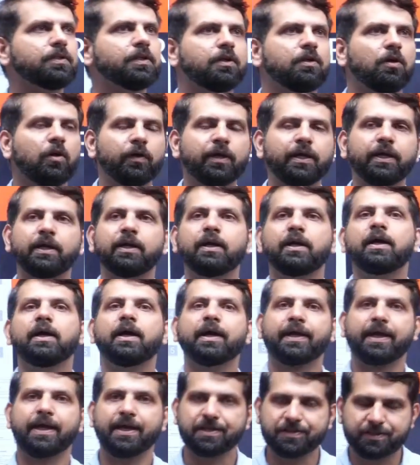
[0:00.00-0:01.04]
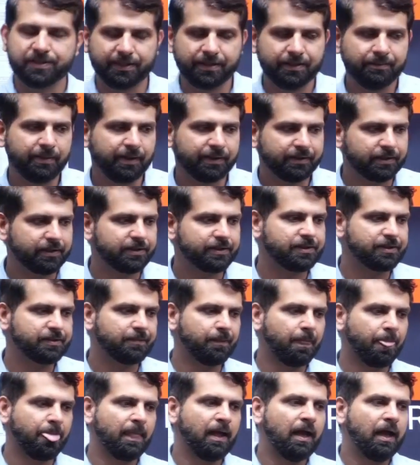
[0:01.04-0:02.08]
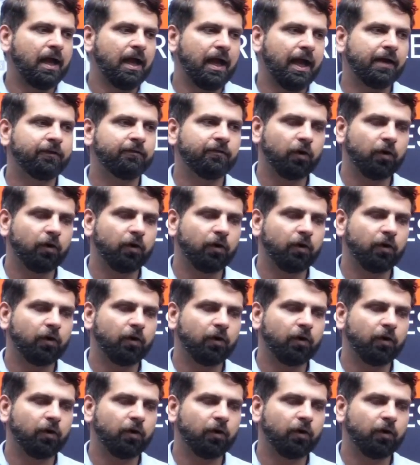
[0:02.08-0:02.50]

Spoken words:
okay, case study methods, and we'll